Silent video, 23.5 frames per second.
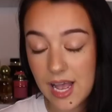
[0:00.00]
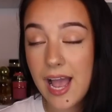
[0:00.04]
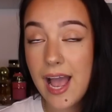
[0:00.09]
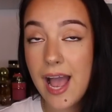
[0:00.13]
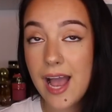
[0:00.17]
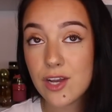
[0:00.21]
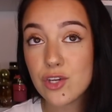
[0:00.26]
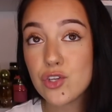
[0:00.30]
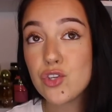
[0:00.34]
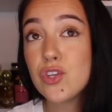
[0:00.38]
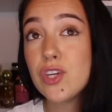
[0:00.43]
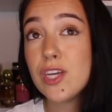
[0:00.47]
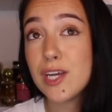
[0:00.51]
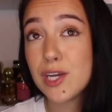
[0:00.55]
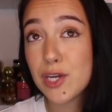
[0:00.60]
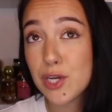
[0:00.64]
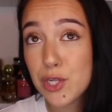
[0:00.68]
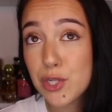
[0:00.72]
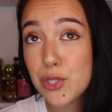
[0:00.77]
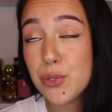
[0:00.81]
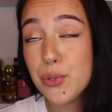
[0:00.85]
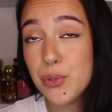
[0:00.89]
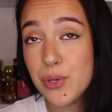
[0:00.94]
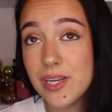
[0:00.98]
I actually
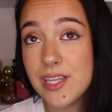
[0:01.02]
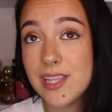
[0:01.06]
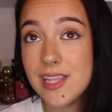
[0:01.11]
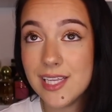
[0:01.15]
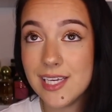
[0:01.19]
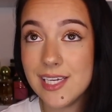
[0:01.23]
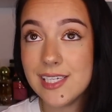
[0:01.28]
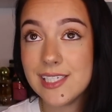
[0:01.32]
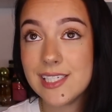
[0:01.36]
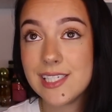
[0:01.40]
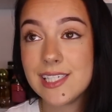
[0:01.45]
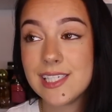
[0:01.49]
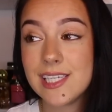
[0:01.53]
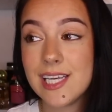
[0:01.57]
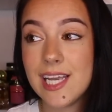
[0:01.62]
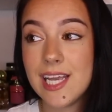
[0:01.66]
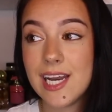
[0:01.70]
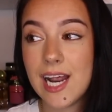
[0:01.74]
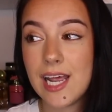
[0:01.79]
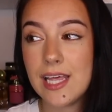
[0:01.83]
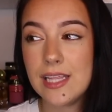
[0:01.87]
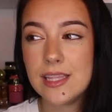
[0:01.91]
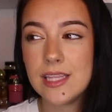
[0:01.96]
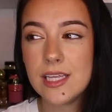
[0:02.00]
included this
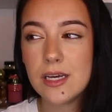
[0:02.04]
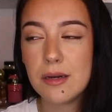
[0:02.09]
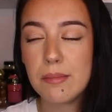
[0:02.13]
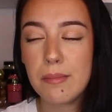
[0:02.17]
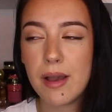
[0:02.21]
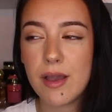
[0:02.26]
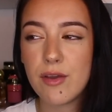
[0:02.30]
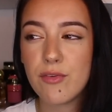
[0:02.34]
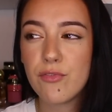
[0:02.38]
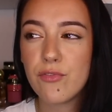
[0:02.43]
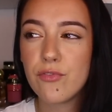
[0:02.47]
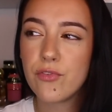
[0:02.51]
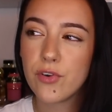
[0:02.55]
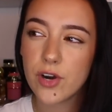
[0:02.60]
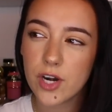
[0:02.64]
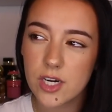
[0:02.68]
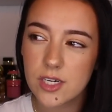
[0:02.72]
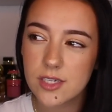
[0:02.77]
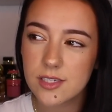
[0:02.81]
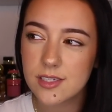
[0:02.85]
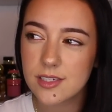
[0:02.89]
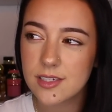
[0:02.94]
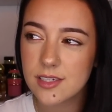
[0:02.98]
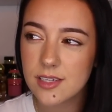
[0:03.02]
in I think my
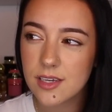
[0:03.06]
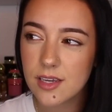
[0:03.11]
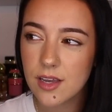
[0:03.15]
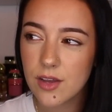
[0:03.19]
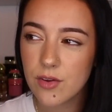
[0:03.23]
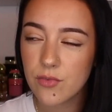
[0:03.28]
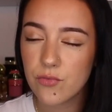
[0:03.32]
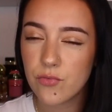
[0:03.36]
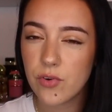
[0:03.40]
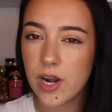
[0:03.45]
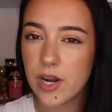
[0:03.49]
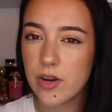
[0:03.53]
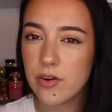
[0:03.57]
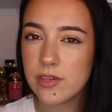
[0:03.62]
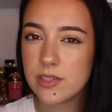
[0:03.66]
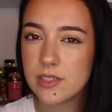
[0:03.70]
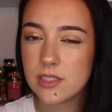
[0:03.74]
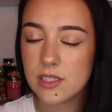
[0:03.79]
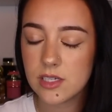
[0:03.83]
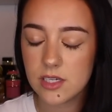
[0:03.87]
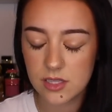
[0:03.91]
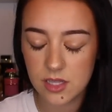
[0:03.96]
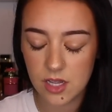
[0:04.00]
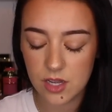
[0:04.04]
first fragrance
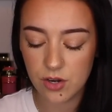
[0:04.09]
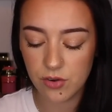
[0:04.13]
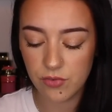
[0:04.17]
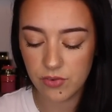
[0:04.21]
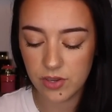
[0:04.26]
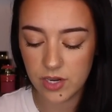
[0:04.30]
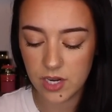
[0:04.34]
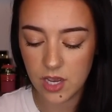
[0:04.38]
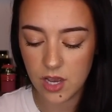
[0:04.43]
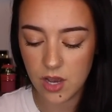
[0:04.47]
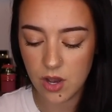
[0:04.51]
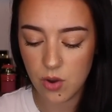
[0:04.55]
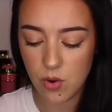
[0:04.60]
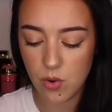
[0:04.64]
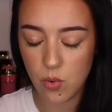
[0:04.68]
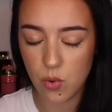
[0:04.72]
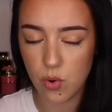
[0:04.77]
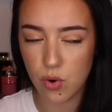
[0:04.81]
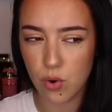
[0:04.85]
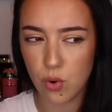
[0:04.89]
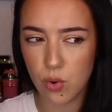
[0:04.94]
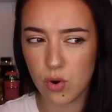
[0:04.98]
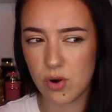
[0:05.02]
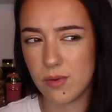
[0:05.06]
declutter video
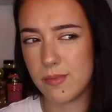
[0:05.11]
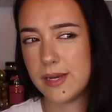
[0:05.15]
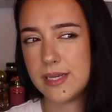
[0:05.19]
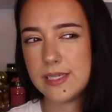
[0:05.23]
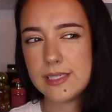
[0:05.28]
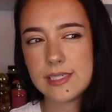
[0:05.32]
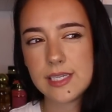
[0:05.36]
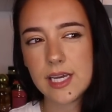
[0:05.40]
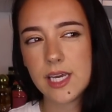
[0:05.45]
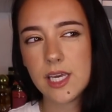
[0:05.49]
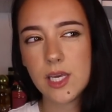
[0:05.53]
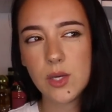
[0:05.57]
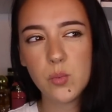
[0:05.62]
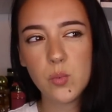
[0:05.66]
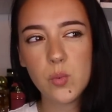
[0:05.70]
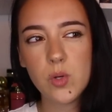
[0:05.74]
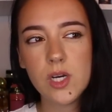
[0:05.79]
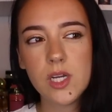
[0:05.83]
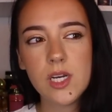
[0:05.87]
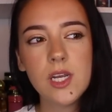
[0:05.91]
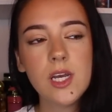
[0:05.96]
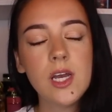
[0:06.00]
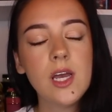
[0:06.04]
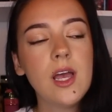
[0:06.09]
or my second
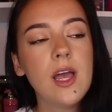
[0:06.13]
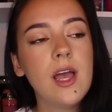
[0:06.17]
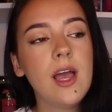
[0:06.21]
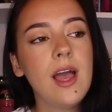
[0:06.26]
one.